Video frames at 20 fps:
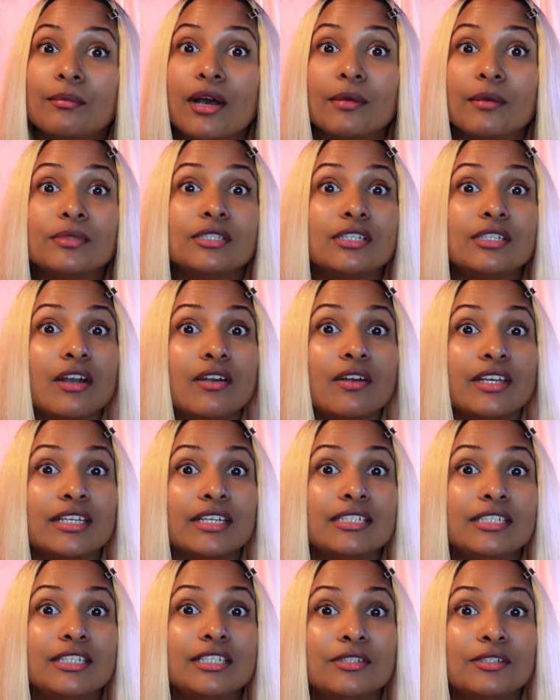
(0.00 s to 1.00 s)
I'm sorry,
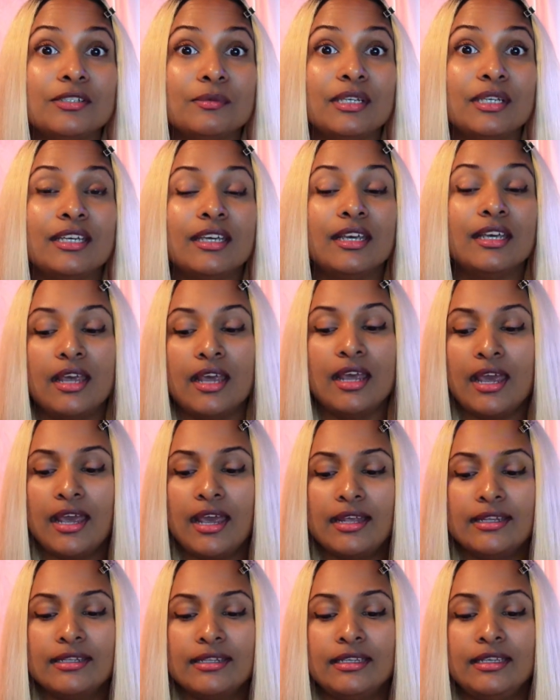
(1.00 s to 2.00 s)
excuse me.
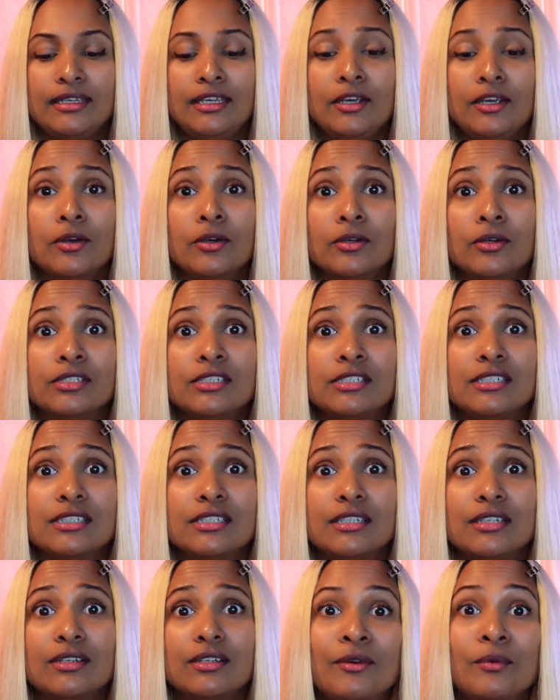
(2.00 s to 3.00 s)
And he goes,
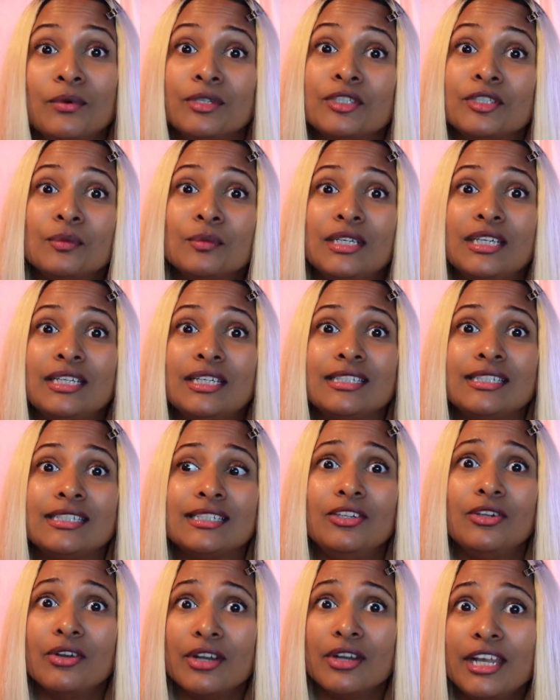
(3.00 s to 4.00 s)
which means
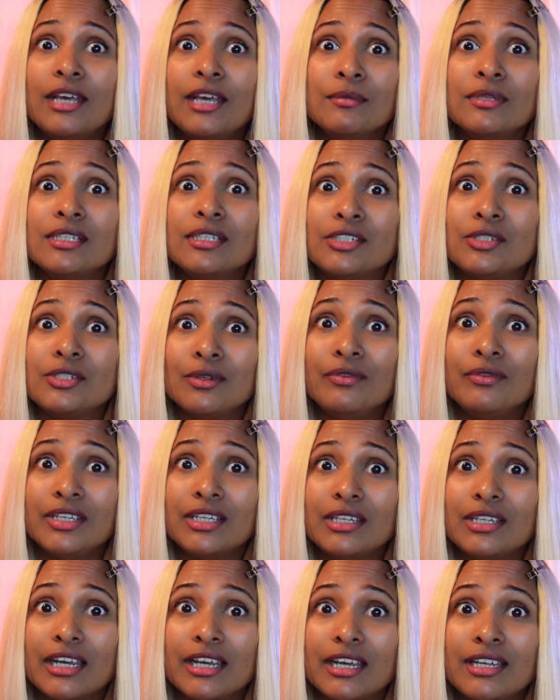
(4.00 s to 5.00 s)
your name is
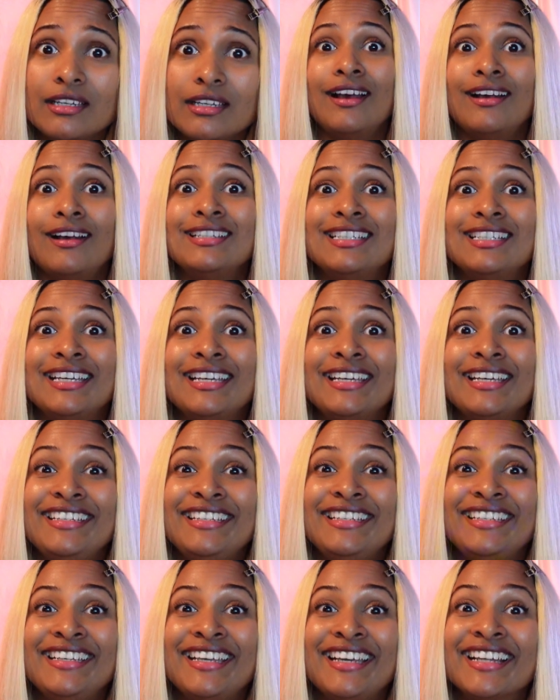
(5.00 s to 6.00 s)
SUVI, right? I was like,
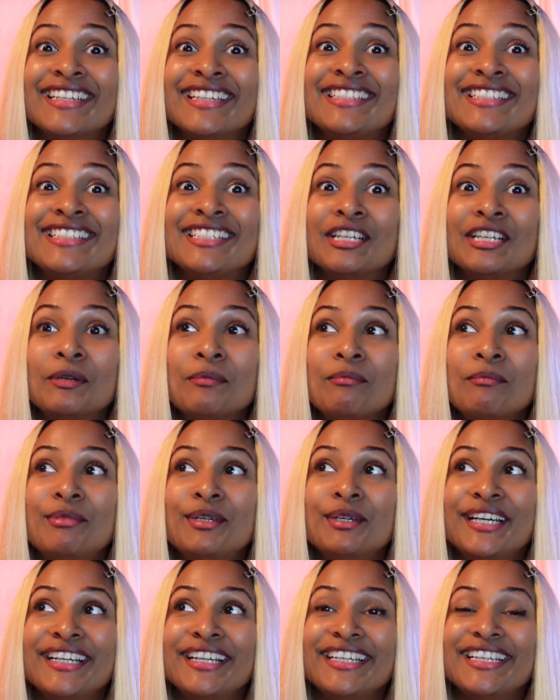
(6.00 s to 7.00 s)
yes, sir,
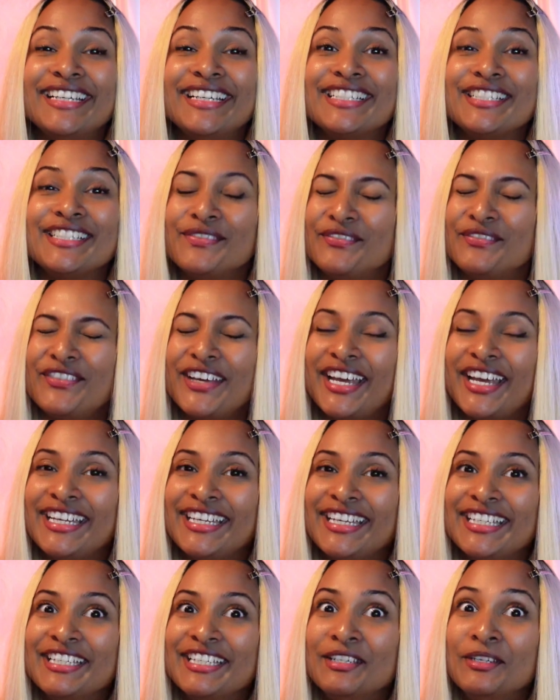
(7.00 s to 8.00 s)
but it's
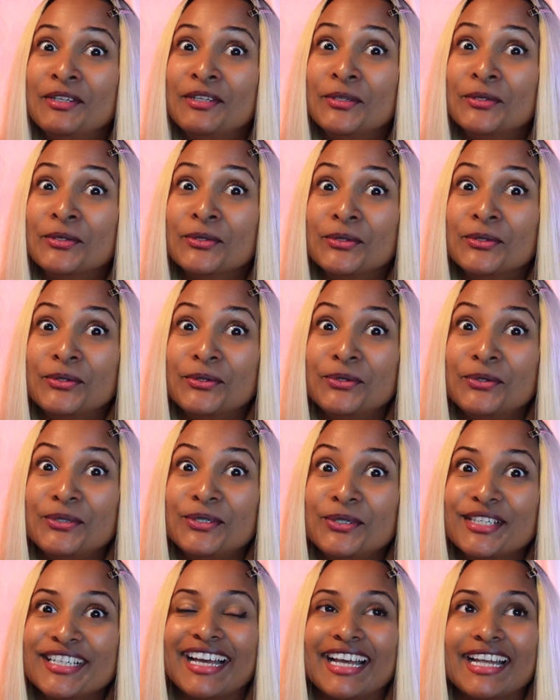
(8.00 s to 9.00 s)
very
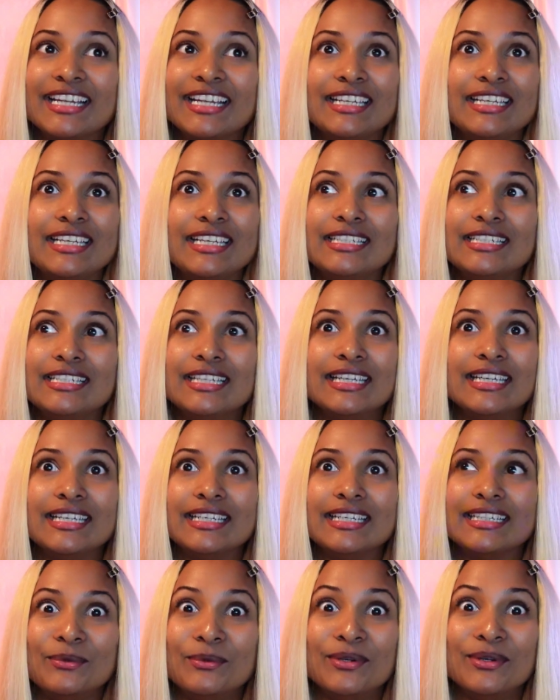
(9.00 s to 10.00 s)
new. And he's
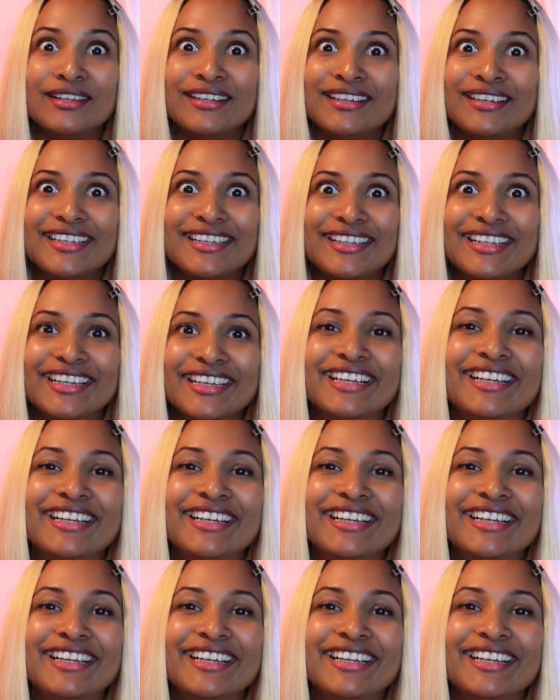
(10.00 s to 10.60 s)
like, what?